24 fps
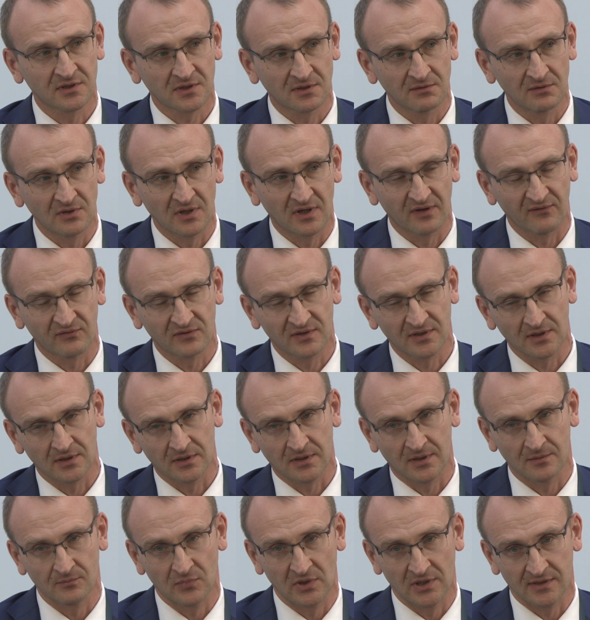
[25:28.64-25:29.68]
Even
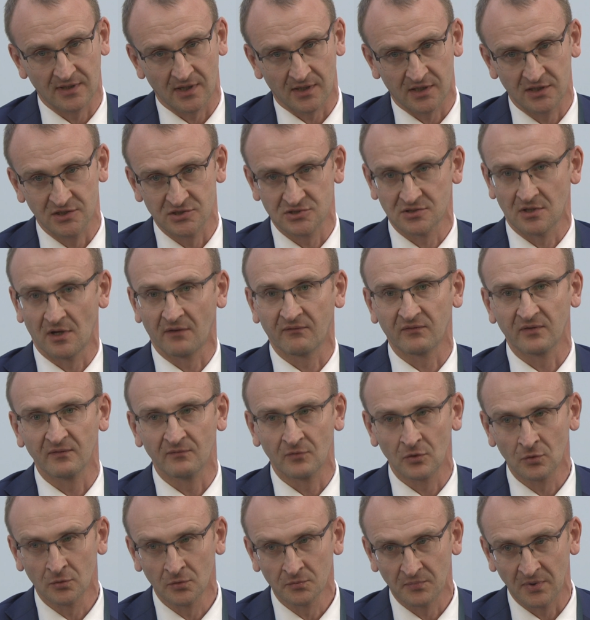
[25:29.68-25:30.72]
if our risk
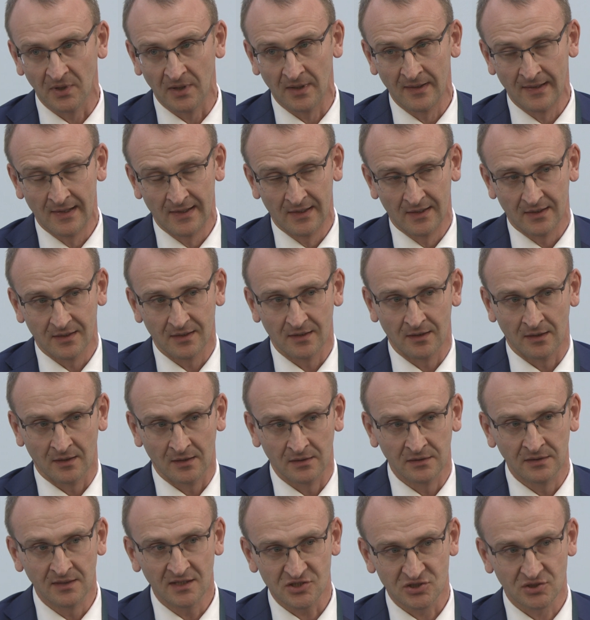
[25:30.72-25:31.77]

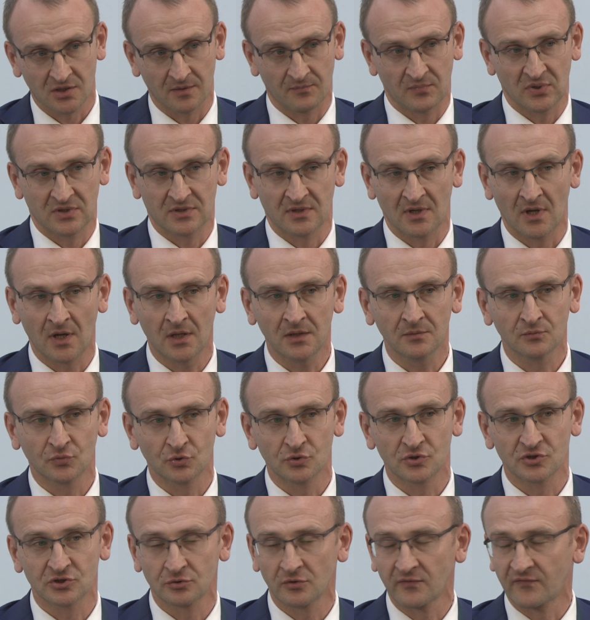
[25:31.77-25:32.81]
coefficients have been on the
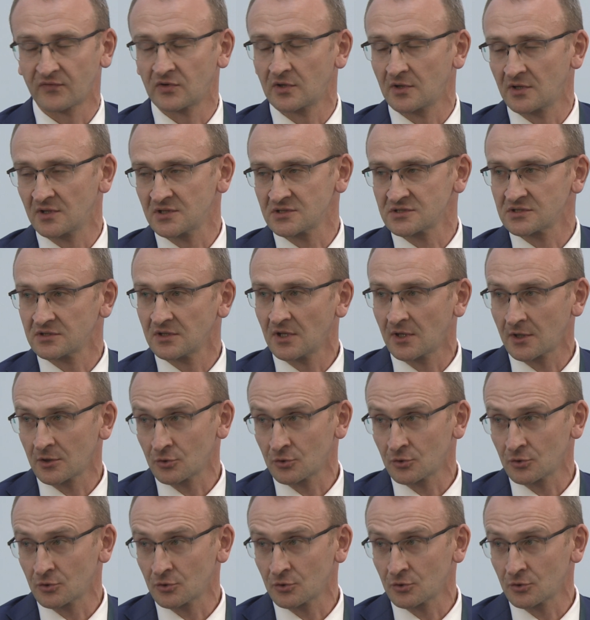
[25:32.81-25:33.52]
European level,